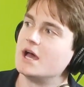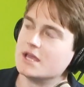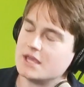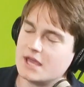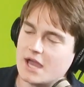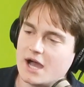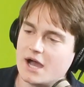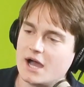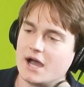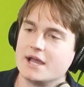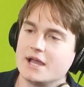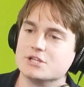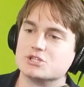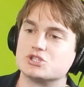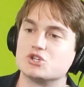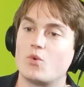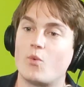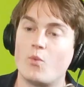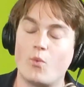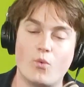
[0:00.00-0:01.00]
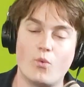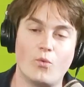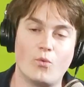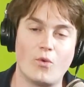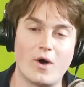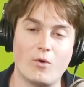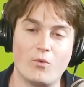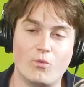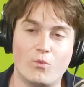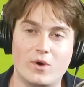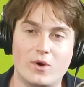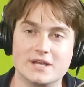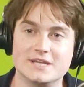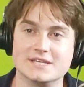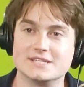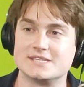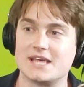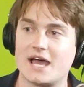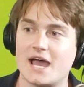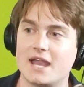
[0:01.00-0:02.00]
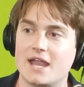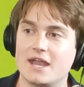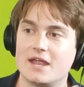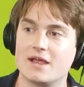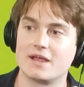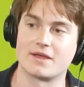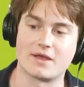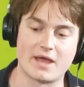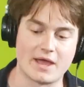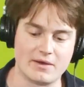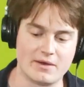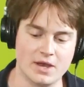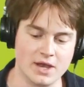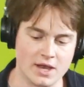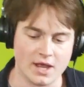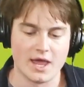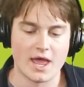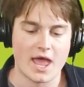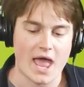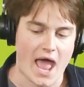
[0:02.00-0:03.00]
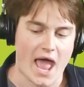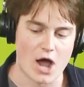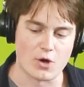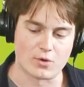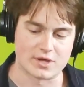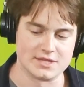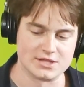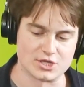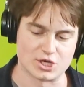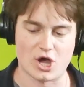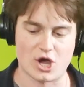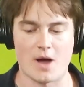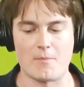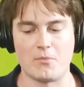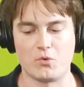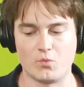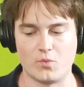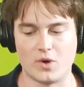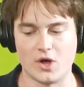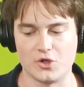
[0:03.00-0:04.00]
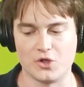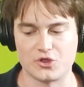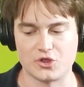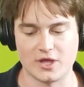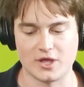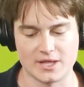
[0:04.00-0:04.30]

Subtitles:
Yeah. And so what does that, and how can the Commonwealth,